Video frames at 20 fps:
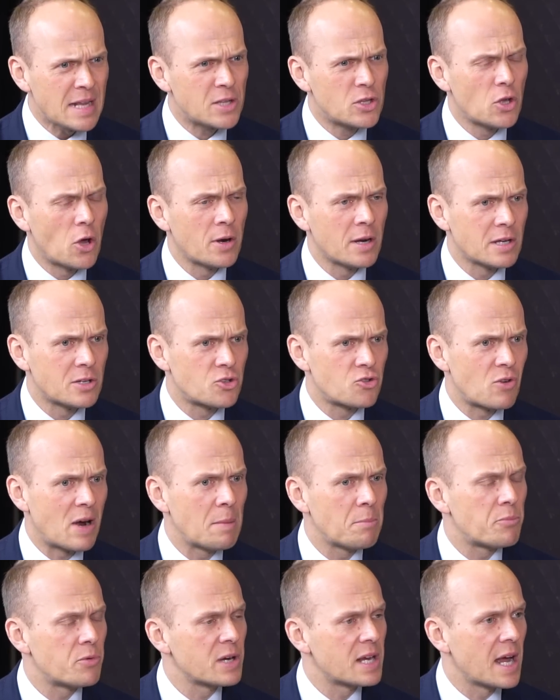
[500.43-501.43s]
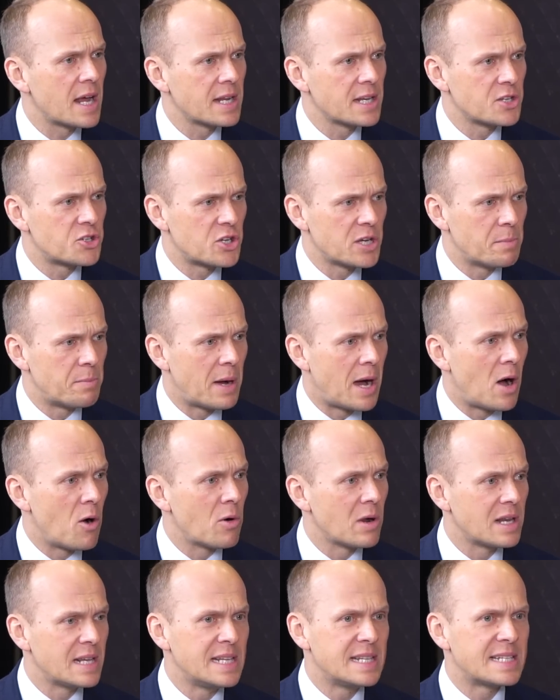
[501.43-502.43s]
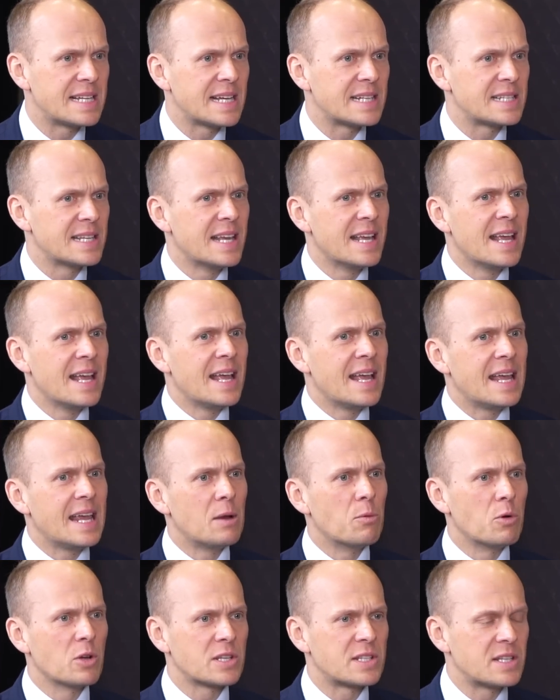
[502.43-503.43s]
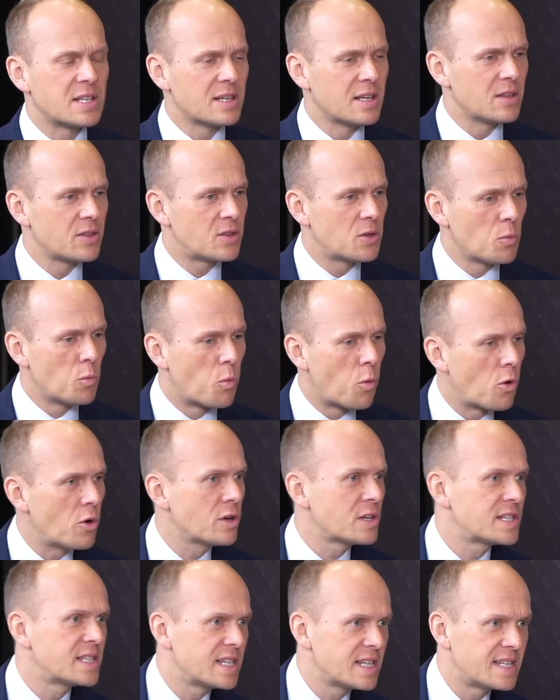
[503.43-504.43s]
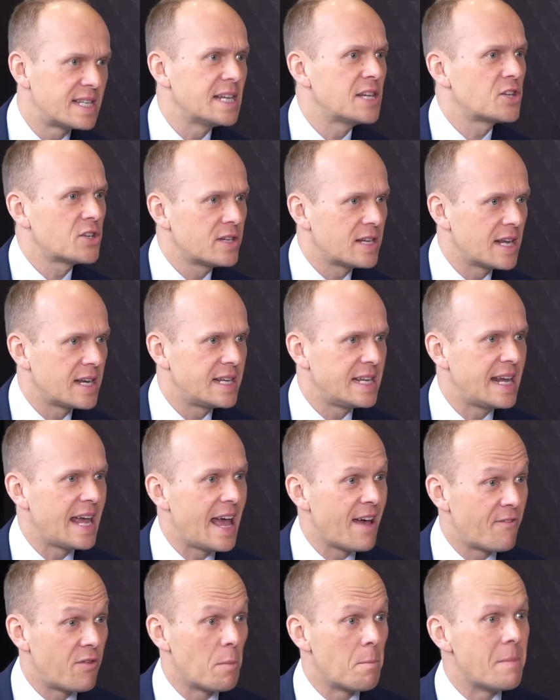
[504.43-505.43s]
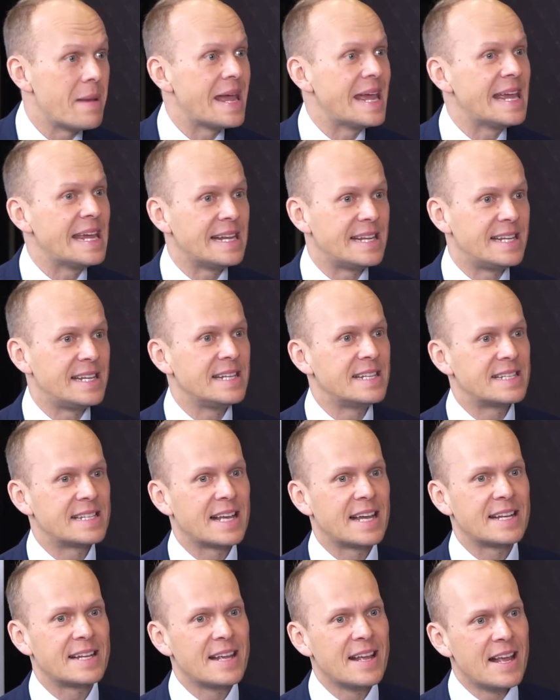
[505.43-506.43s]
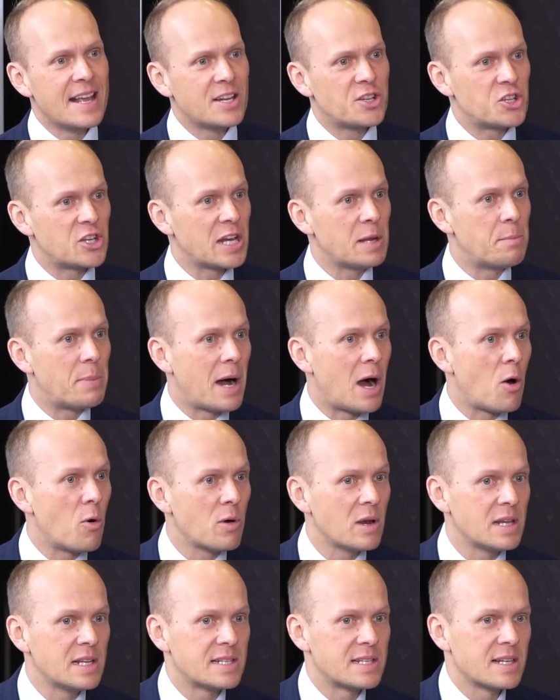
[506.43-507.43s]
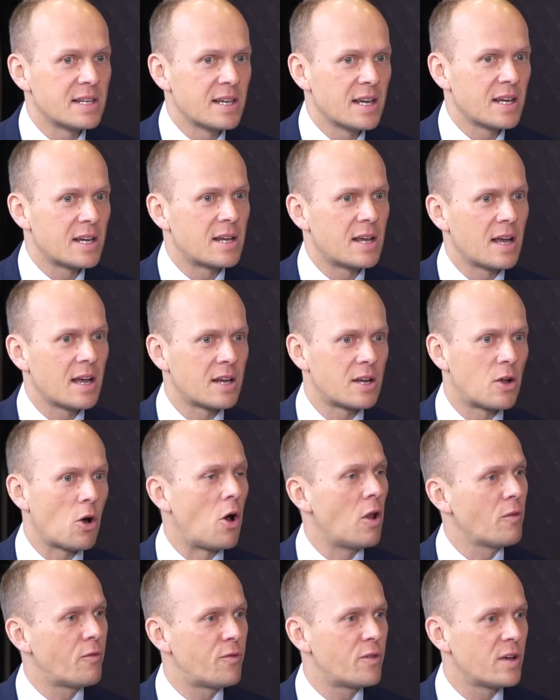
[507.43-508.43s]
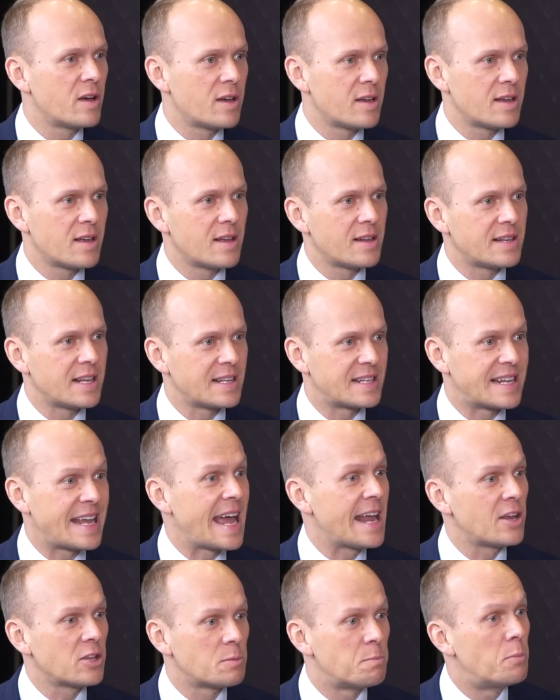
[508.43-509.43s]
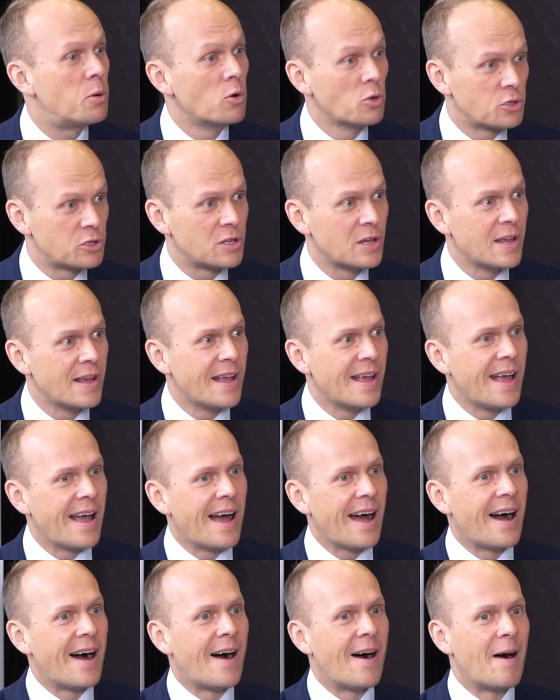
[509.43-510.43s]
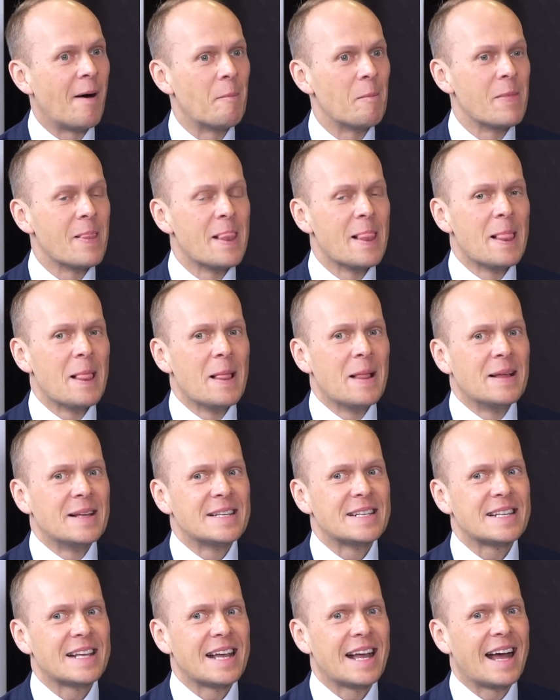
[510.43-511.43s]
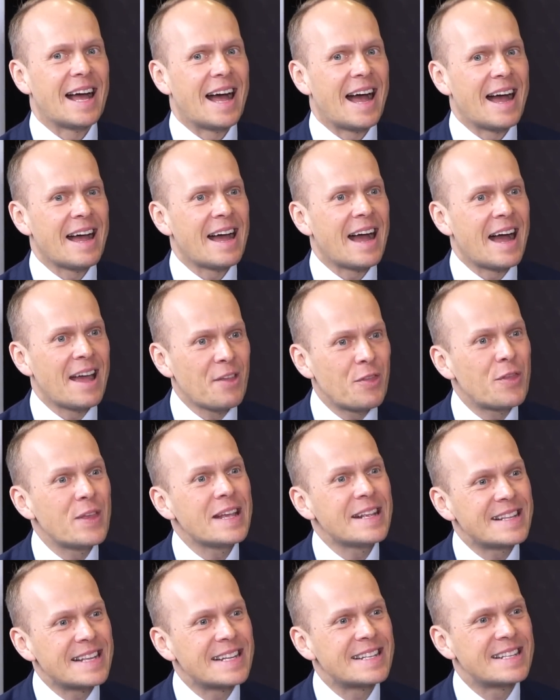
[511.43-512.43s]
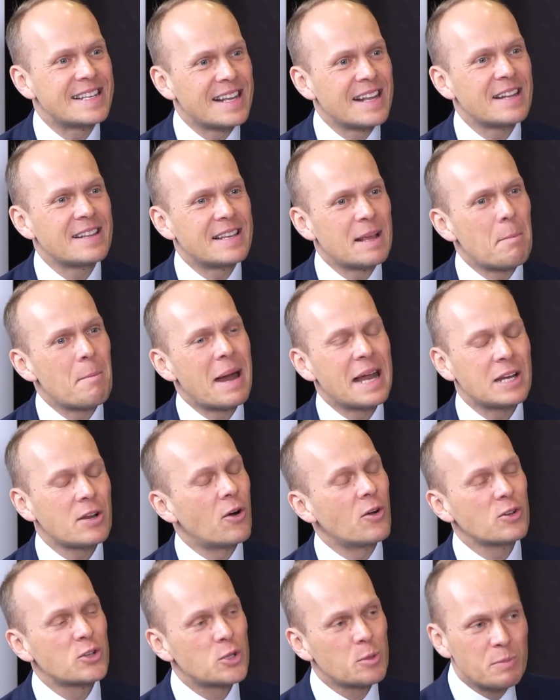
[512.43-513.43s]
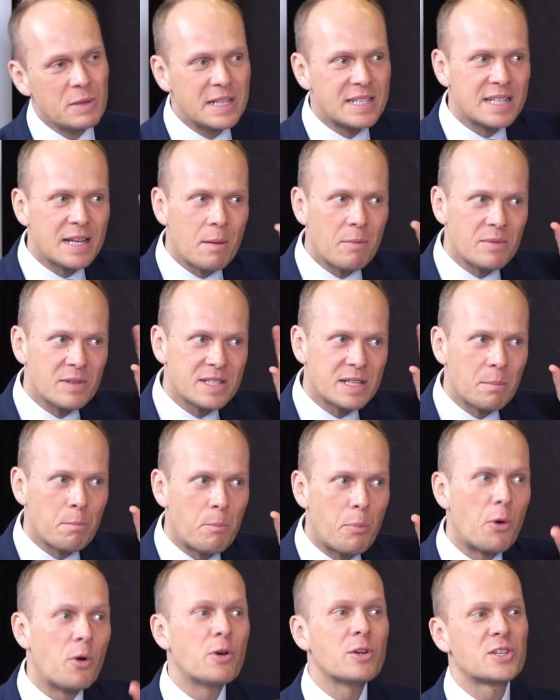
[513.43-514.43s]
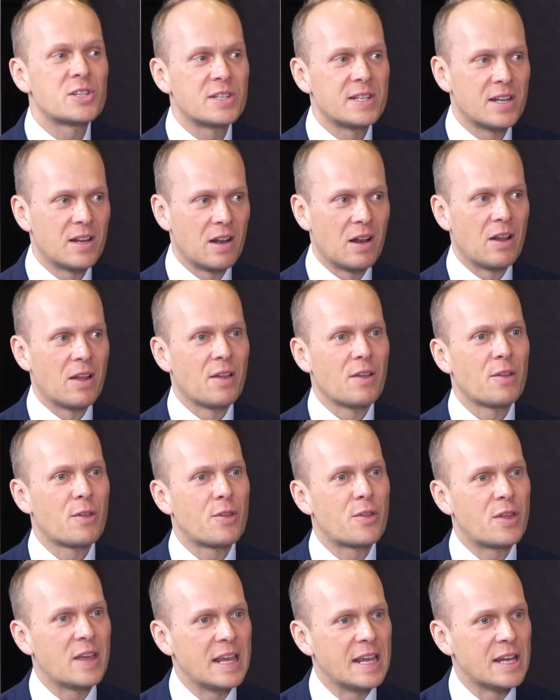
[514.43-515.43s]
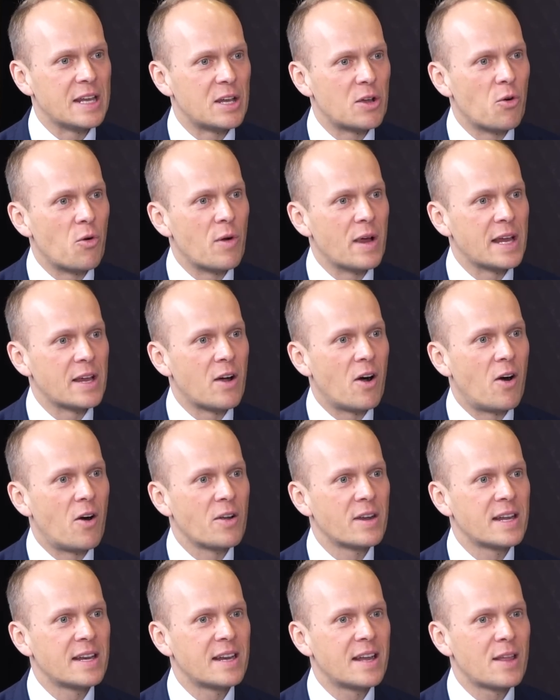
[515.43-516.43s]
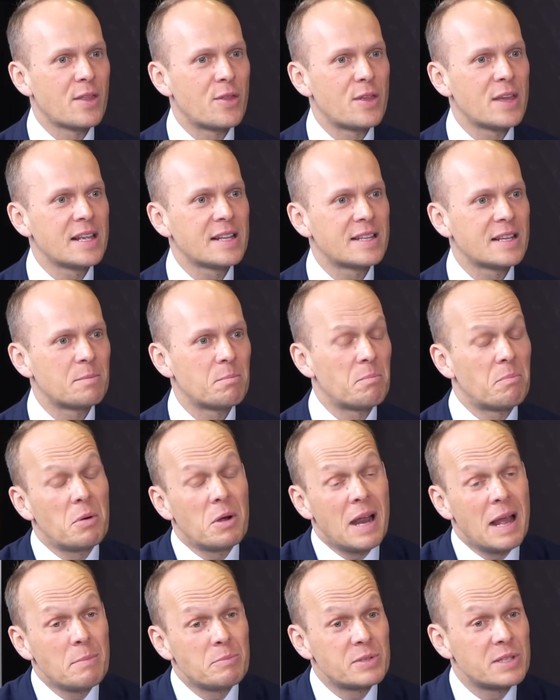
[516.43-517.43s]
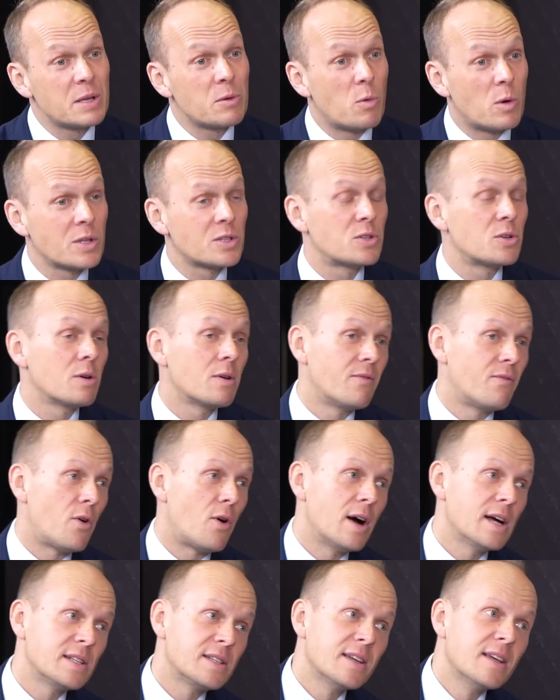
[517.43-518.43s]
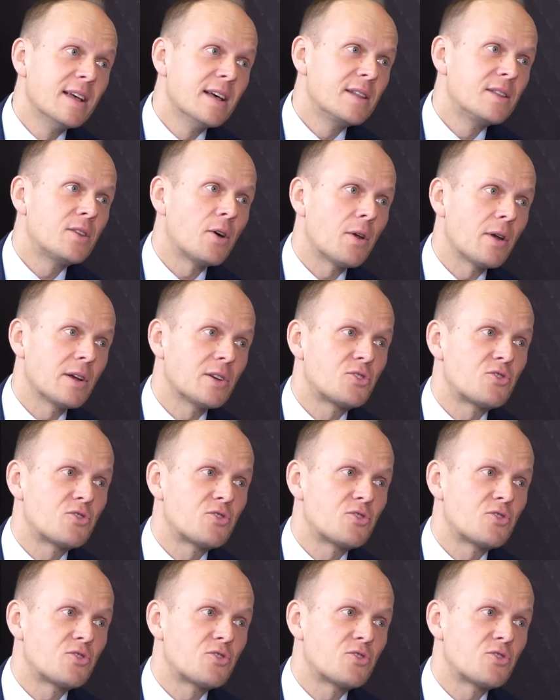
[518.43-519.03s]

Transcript: Donald Trump regarding Jay Powell, he said it was the worst decision that he ever made. He said Jay Powell is a golfer that cannot put. I think that there might also be some personal thing going on, and I think that perhaps they want to avoid Donald